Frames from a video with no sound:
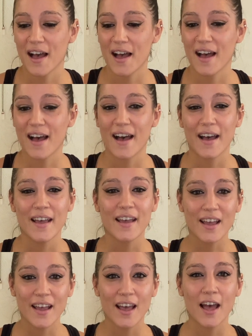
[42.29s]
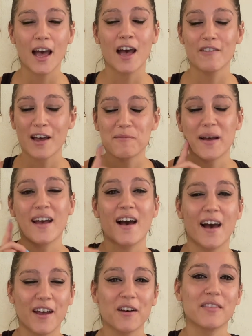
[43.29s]
I have had my
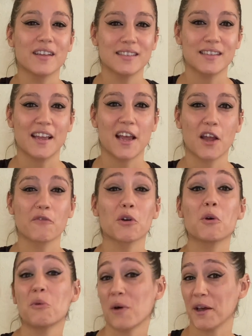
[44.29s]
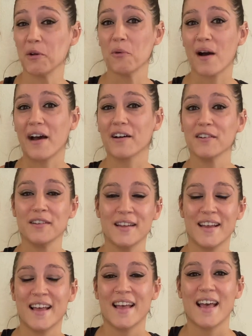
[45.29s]
eye on this thing for quite a while,
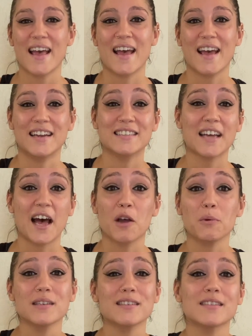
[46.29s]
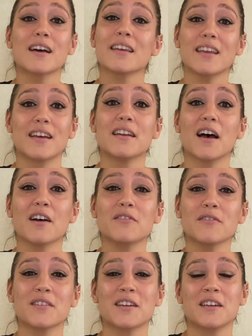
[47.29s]
and I was lucky enough
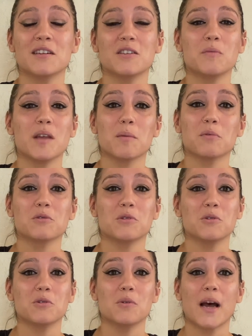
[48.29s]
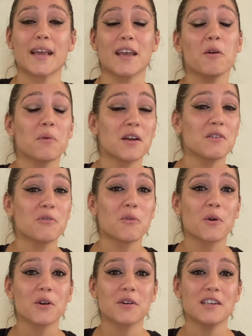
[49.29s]
to be able to get one
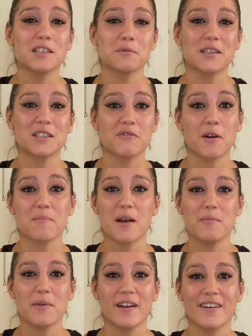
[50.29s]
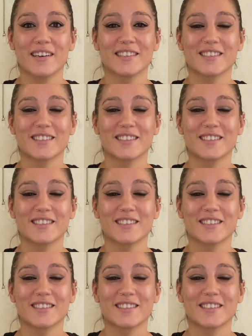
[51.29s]
for Christmas from my parents.